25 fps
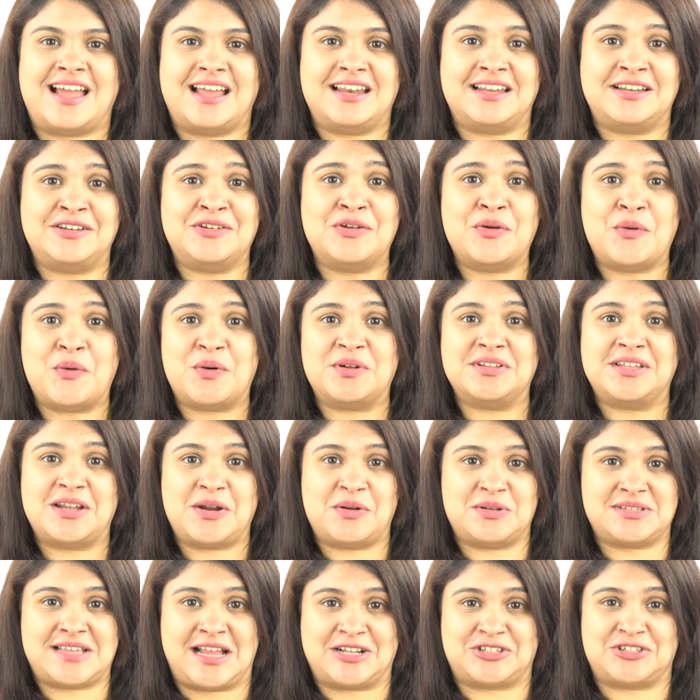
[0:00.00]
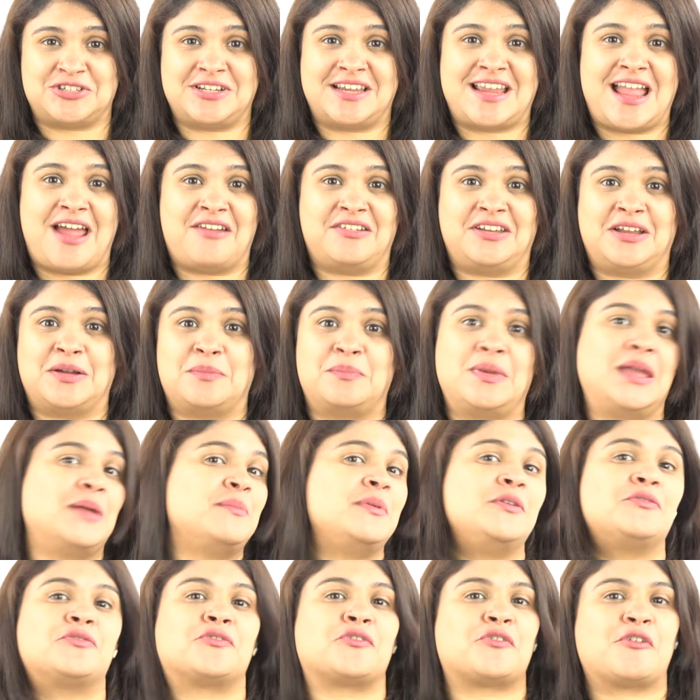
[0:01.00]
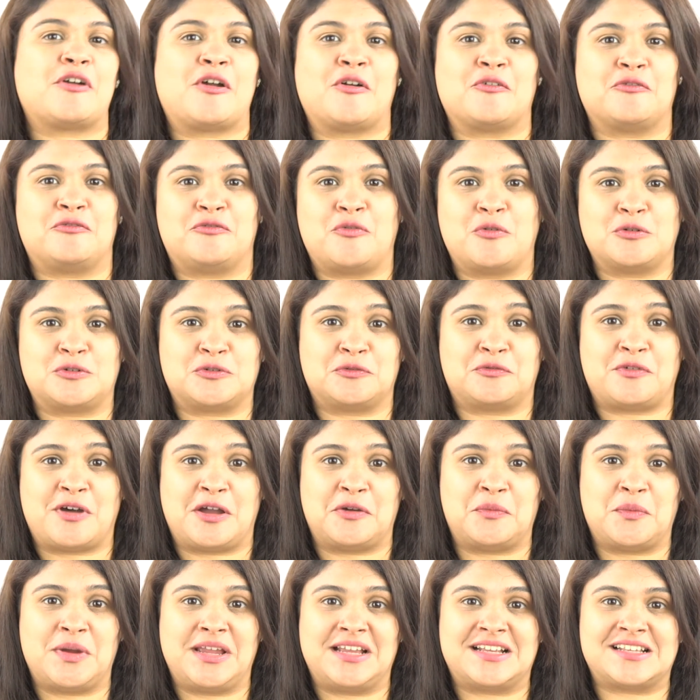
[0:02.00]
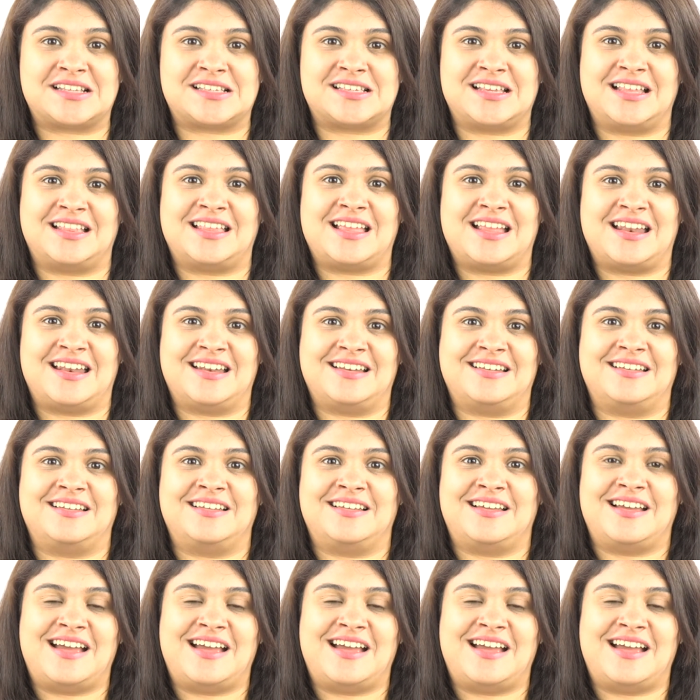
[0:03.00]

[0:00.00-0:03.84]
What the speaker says: I didn't know that I was actually carrying a baby for around 4 to 5 weeks, and then